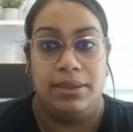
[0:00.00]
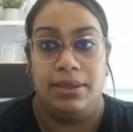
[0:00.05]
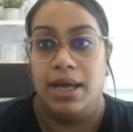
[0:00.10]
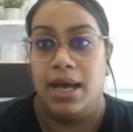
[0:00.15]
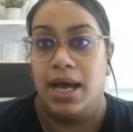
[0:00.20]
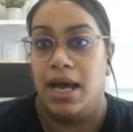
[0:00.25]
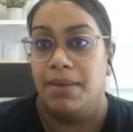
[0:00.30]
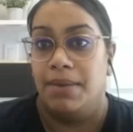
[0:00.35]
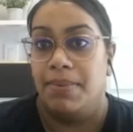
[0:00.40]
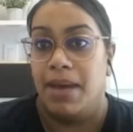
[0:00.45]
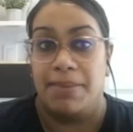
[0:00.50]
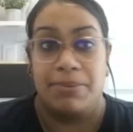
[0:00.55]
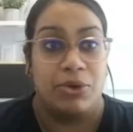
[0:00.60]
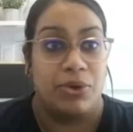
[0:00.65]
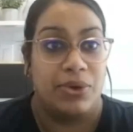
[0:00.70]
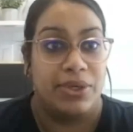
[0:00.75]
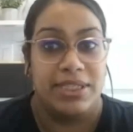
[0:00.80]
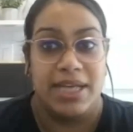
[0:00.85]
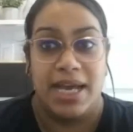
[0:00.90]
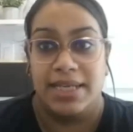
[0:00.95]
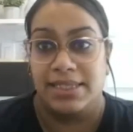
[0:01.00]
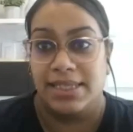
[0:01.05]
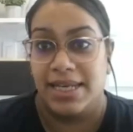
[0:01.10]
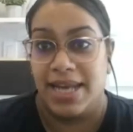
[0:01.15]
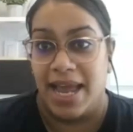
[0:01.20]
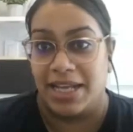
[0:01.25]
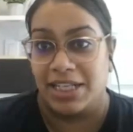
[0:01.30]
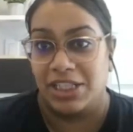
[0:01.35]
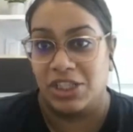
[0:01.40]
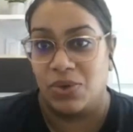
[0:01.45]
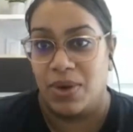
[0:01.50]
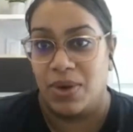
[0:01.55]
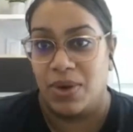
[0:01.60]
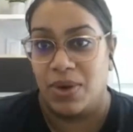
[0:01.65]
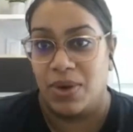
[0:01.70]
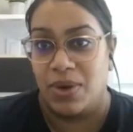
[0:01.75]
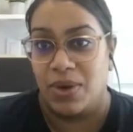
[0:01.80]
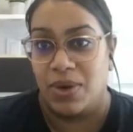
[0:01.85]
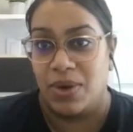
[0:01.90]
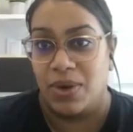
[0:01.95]
I'm going to ask the next
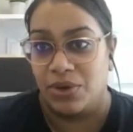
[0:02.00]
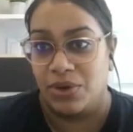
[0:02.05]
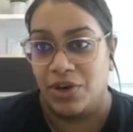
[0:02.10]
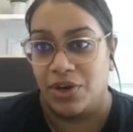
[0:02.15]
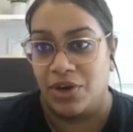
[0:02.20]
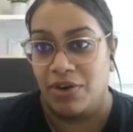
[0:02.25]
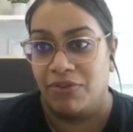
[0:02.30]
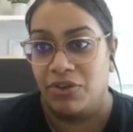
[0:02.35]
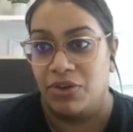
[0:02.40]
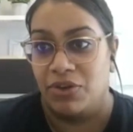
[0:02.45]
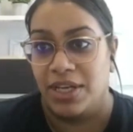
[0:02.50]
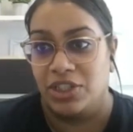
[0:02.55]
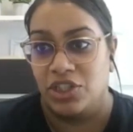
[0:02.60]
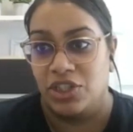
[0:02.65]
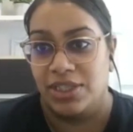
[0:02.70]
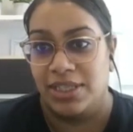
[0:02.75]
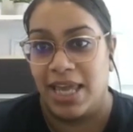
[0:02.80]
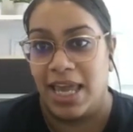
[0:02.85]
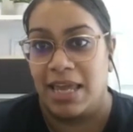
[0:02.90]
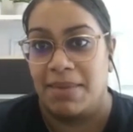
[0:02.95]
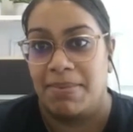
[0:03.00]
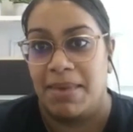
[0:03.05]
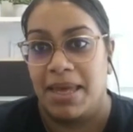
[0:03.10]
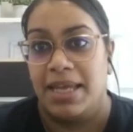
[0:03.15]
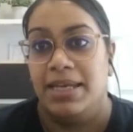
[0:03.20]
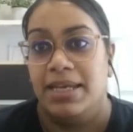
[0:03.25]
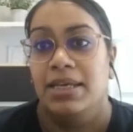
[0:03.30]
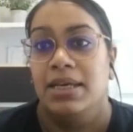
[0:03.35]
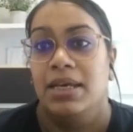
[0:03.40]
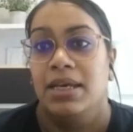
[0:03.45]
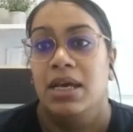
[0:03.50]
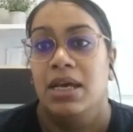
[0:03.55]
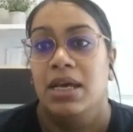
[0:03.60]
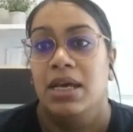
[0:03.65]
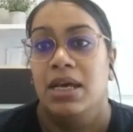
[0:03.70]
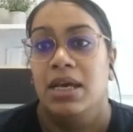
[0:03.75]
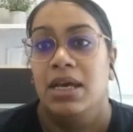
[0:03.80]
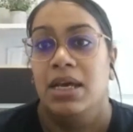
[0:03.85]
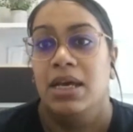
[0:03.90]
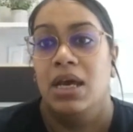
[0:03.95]
question. Sorry, there are a few that just came in.
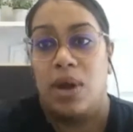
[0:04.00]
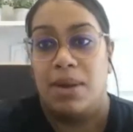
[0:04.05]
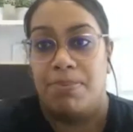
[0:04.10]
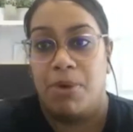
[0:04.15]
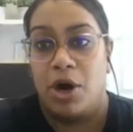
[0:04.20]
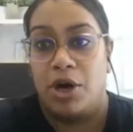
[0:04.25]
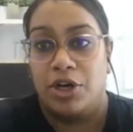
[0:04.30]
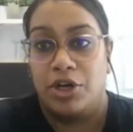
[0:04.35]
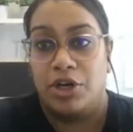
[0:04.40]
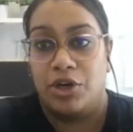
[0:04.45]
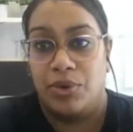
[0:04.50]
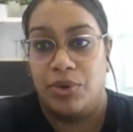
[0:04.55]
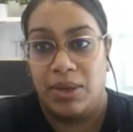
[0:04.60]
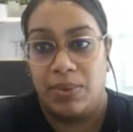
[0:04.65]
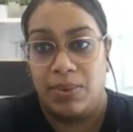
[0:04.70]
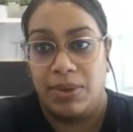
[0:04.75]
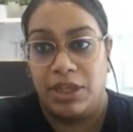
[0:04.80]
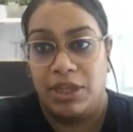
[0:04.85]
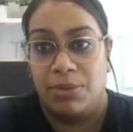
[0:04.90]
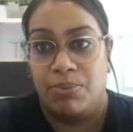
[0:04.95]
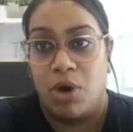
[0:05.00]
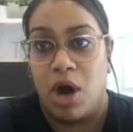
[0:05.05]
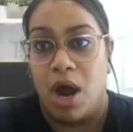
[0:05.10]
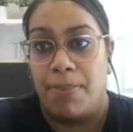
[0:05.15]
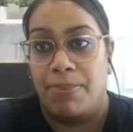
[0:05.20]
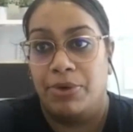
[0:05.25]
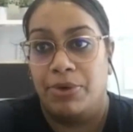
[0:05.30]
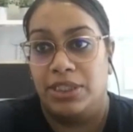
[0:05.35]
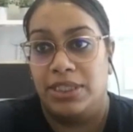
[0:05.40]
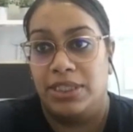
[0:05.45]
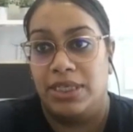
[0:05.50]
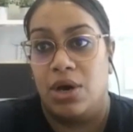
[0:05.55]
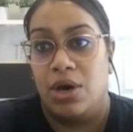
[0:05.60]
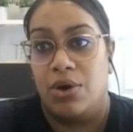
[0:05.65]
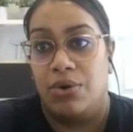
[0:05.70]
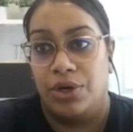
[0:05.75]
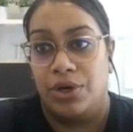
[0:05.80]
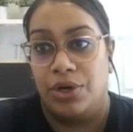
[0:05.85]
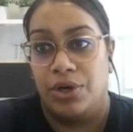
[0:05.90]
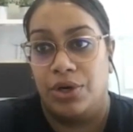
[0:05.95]
When partnering with a property
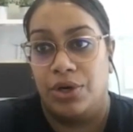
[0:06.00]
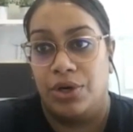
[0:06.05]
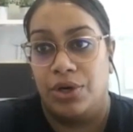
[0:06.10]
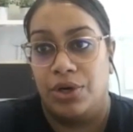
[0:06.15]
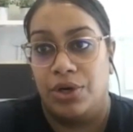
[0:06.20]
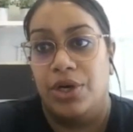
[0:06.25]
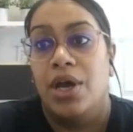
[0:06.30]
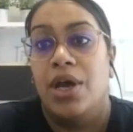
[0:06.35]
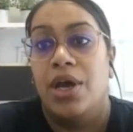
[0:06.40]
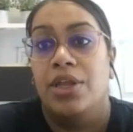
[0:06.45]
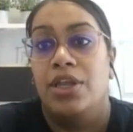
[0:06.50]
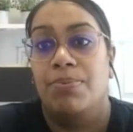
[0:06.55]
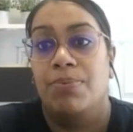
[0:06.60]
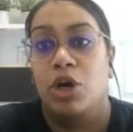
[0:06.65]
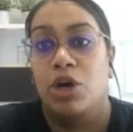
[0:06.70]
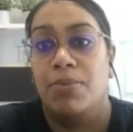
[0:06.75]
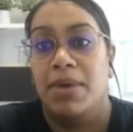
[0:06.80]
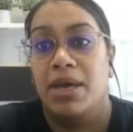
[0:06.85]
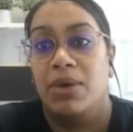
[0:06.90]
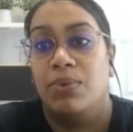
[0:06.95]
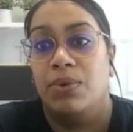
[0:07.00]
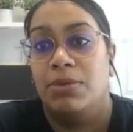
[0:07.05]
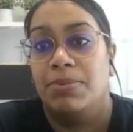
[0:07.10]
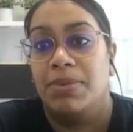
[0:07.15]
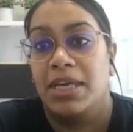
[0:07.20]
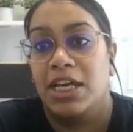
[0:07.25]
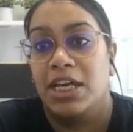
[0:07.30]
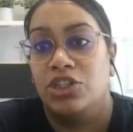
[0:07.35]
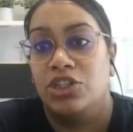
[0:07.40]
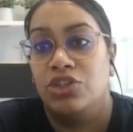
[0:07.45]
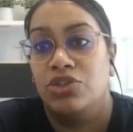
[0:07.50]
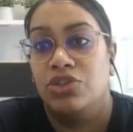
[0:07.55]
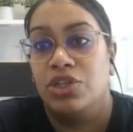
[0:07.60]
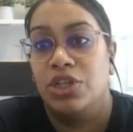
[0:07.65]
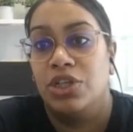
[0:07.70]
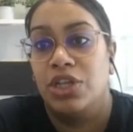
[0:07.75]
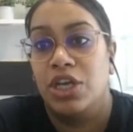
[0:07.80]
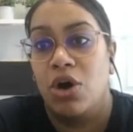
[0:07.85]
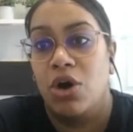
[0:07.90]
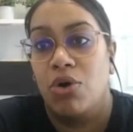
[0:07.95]
owner, the permit will be issued
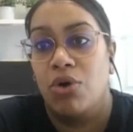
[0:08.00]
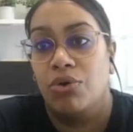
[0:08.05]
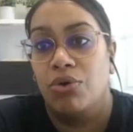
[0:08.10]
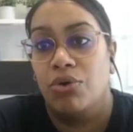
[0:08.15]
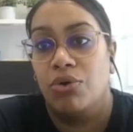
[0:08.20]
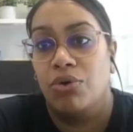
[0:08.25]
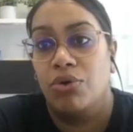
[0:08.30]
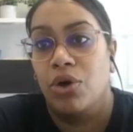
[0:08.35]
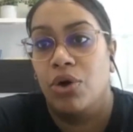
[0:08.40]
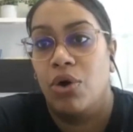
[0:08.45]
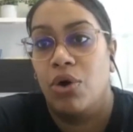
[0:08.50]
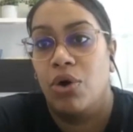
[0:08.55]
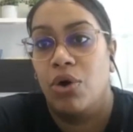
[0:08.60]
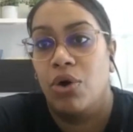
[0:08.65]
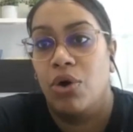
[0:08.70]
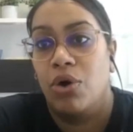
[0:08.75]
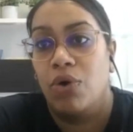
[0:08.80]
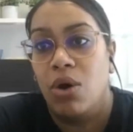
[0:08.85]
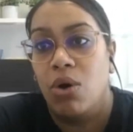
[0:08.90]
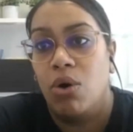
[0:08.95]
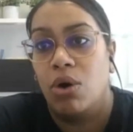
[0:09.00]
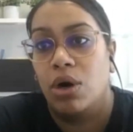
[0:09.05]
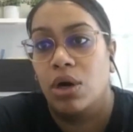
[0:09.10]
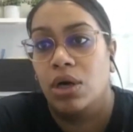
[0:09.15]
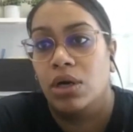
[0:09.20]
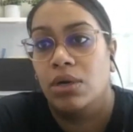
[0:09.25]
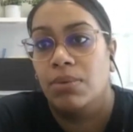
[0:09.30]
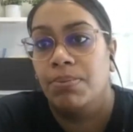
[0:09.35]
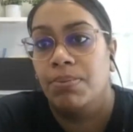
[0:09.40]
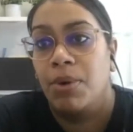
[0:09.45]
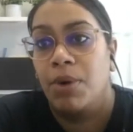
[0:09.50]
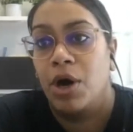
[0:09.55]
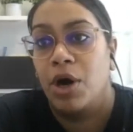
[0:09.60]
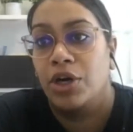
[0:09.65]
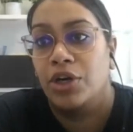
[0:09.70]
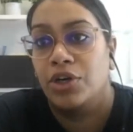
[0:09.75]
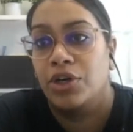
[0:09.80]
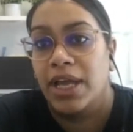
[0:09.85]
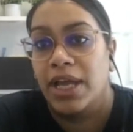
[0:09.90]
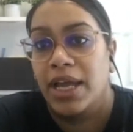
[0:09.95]
to the owner only, or
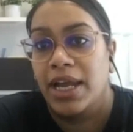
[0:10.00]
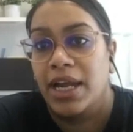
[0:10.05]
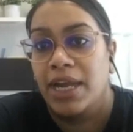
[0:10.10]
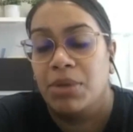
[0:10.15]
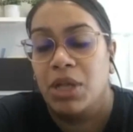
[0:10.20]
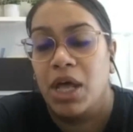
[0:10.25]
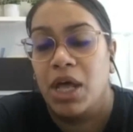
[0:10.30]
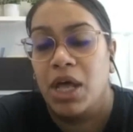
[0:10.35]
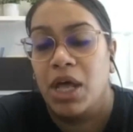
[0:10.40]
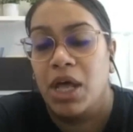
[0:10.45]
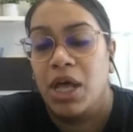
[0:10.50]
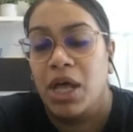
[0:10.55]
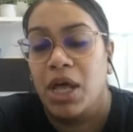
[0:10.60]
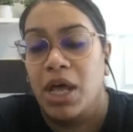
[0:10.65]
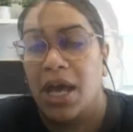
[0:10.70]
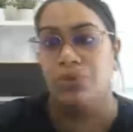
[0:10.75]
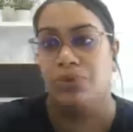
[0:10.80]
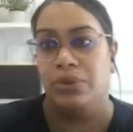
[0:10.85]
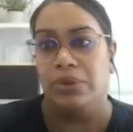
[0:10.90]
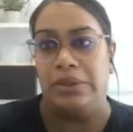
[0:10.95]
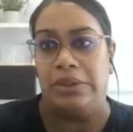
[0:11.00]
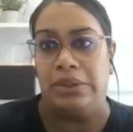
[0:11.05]
partner can apply too?